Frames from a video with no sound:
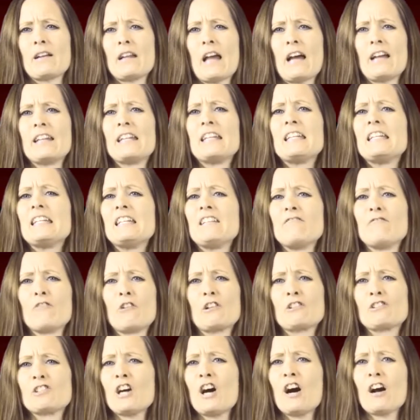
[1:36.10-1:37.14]
an
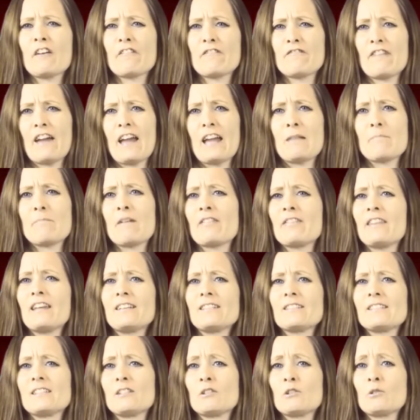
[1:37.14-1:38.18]
evil dark fae, but
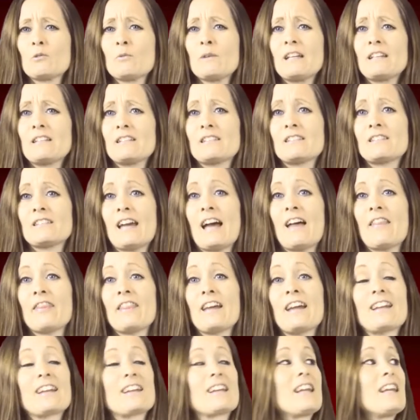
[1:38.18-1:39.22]
then twists, and
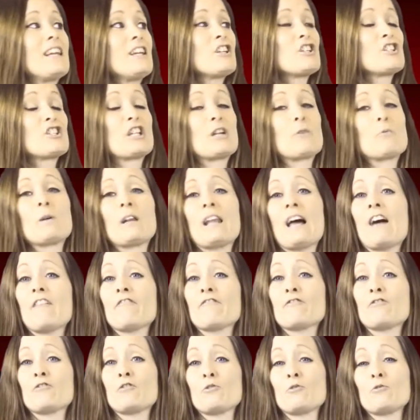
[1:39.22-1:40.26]
then she will
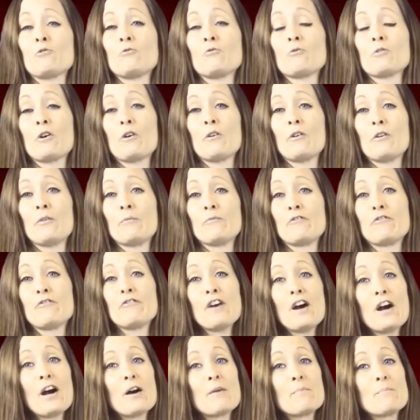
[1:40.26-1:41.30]
have to
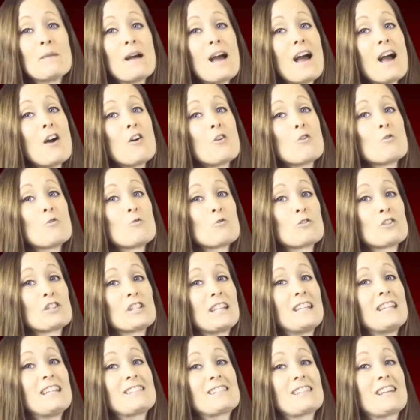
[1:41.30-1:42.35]
confirm who
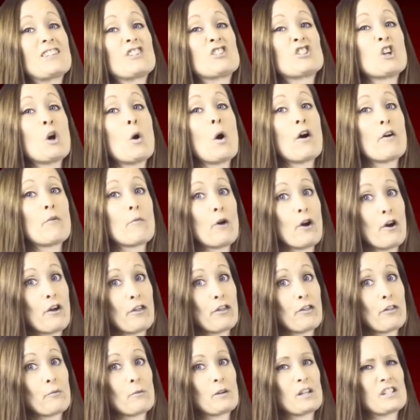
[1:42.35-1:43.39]
she is and show her worth,
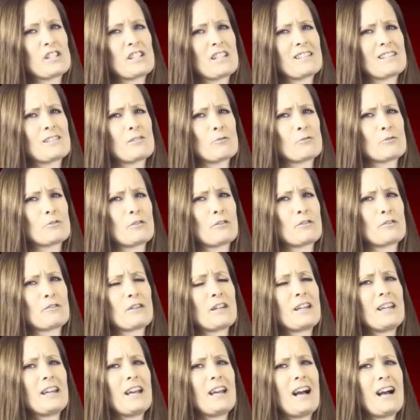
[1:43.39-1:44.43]
which is sort of
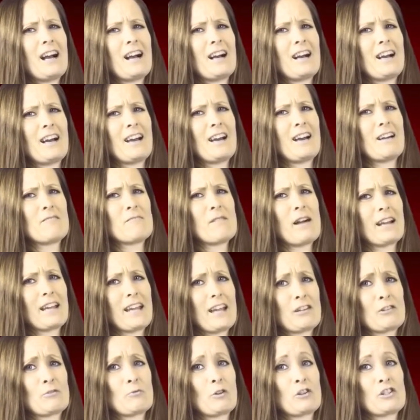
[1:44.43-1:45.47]
um,
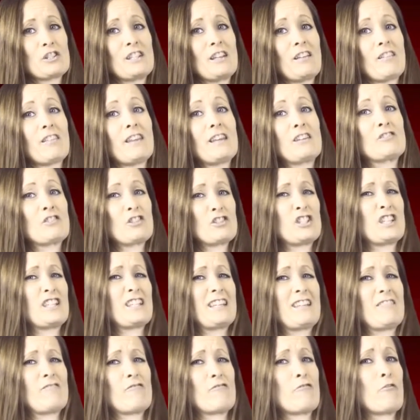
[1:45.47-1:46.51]
against what she thinks, because she
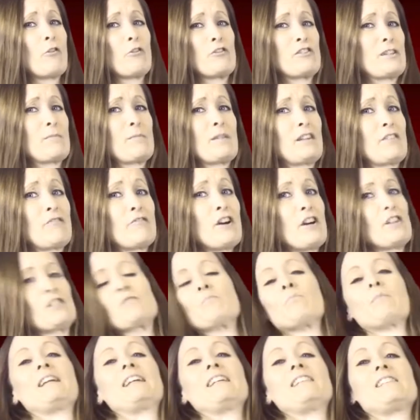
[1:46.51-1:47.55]
didn't even want him in the
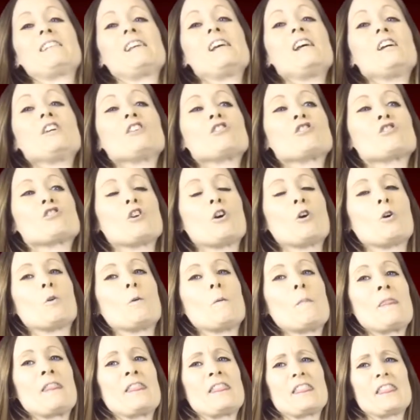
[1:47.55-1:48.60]
first place.
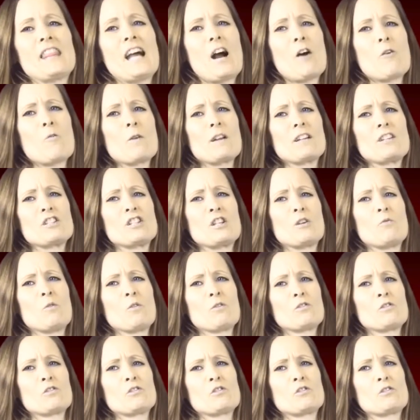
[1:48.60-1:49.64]
So now, when she
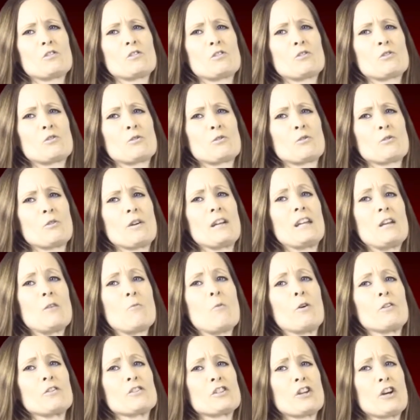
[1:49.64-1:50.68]
wants to, he
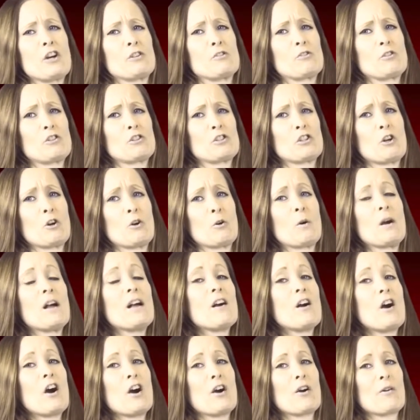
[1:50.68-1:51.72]
wants her to show
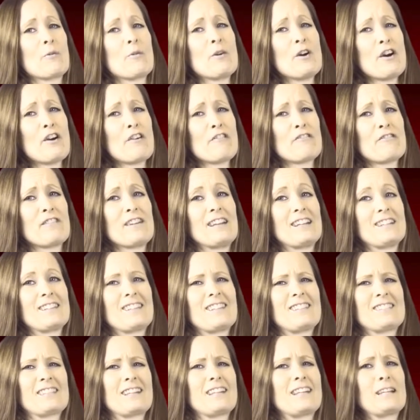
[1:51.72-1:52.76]
her worth. It
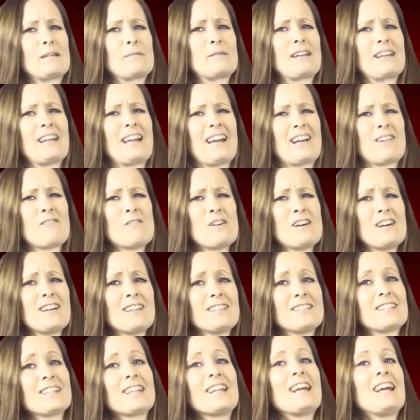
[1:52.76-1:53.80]
is a little bit like
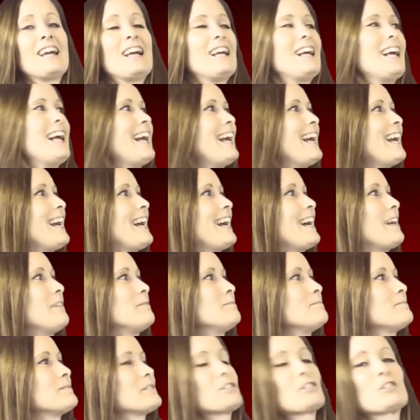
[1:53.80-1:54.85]
what, and
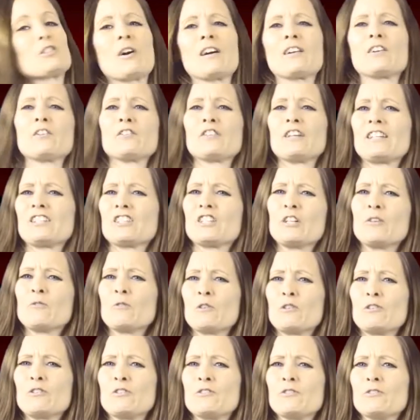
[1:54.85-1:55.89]
um, so I don't think she
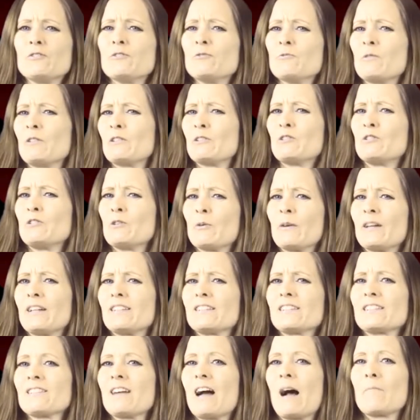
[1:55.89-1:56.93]
will will do
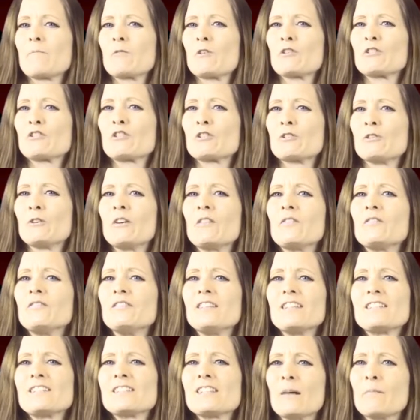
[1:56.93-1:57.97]
it. I'm not sure.
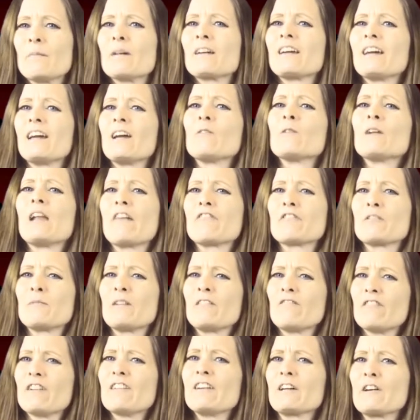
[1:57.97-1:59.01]
The Summer King will have to be
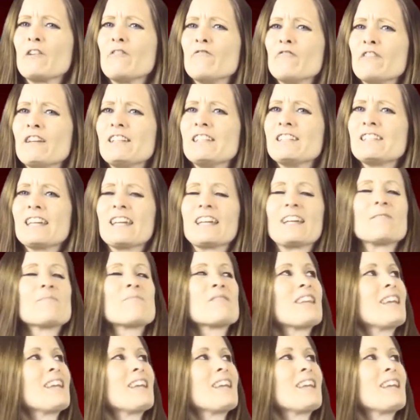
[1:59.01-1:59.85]
very convincing.